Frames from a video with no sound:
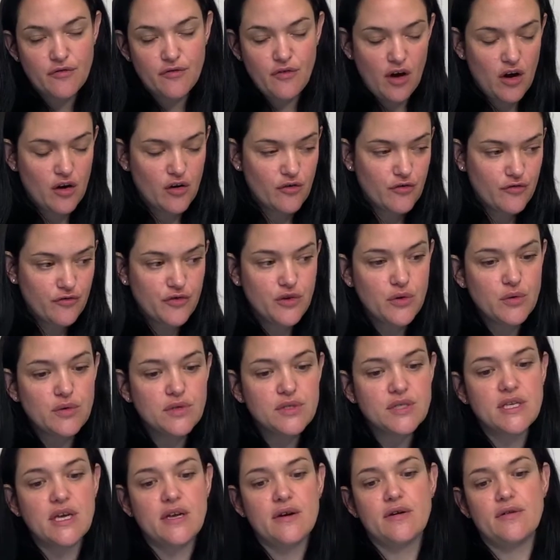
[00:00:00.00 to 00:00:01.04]
our fuels
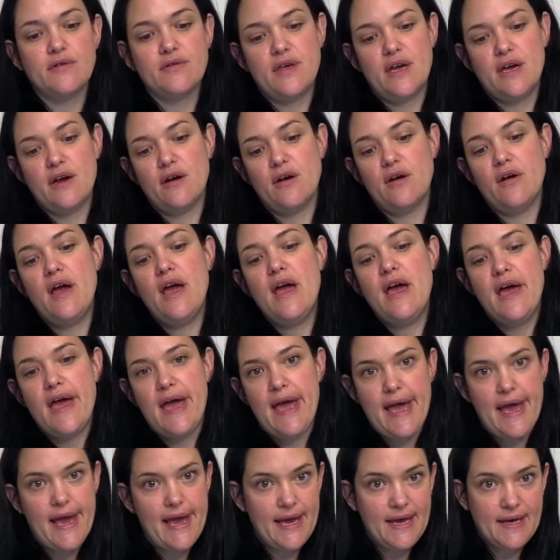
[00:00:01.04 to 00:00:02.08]
that are there
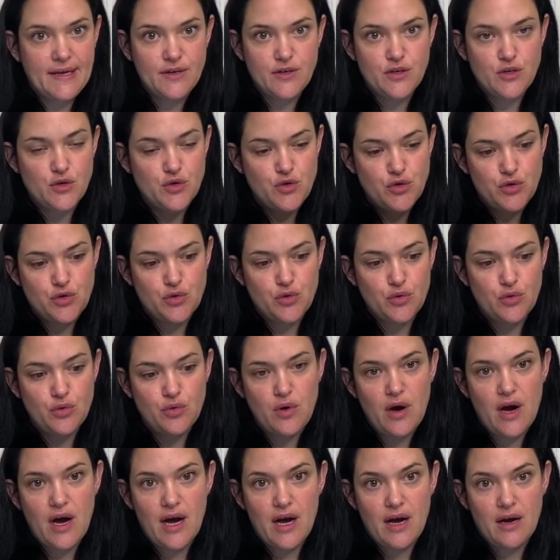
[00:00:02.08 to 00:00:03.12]
and to
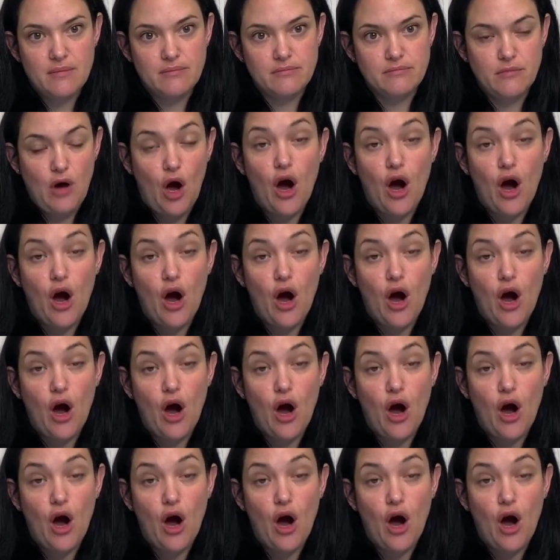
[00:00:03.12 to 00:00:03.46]
um,